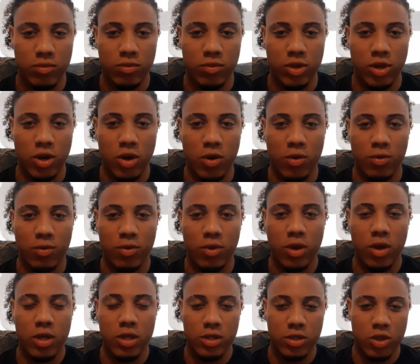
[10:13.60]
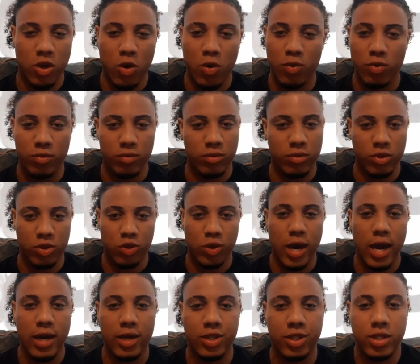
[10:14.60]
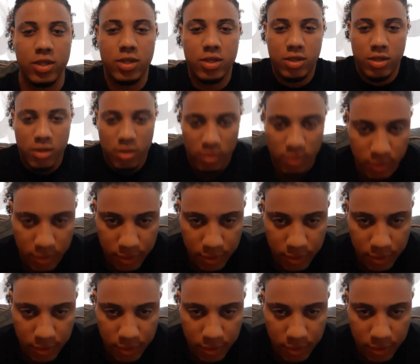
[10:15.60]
You know, don't try to just